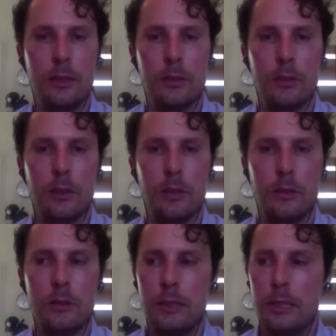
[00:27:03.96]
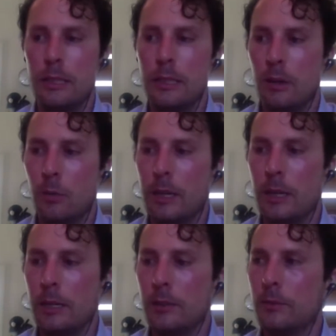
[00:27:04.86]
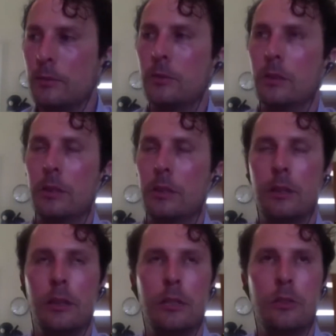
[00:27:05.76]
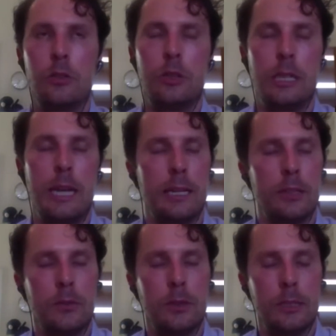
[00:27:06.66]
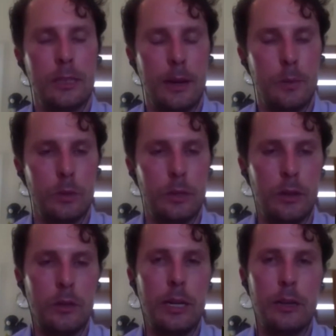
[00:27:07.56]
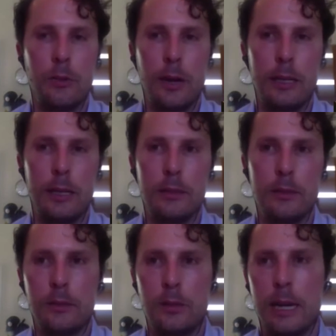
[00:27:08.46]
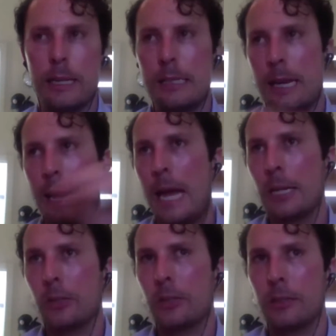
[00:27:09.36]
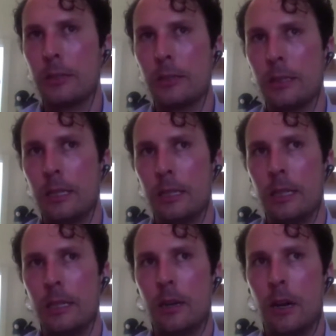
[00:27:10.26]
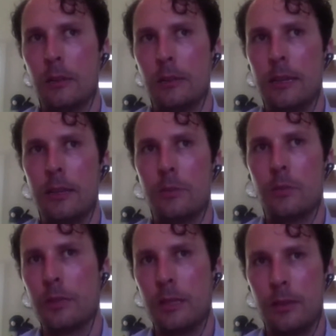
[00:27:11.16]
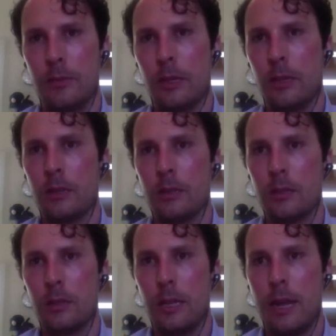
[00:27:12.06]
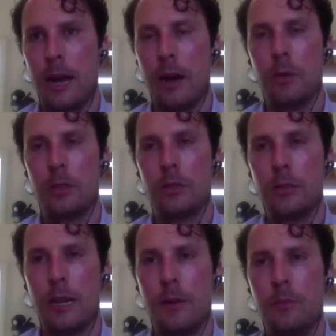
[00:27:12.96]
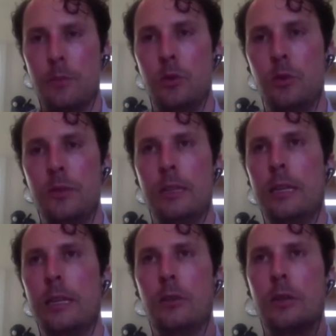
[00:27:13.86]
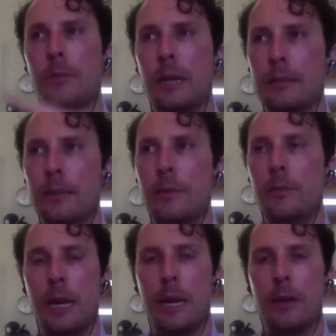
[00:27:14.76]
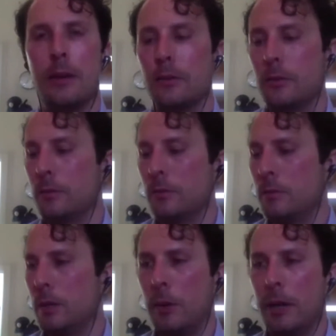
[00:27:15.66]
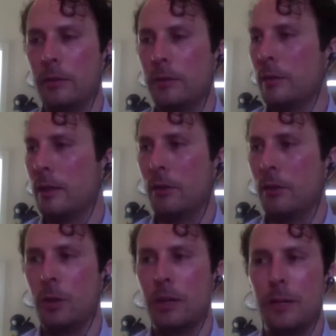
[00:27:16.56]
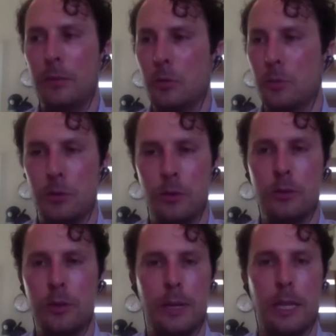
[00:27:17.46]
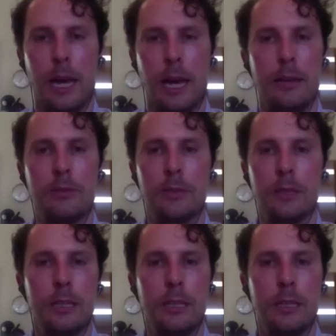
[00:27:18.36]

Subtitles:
So when you look at your genetics, for example, and you go, okay, great. So I can take action on 10% of this. And how much does that move the needle in my sleep, my health, my wealth, like what I'm able to produce in my life?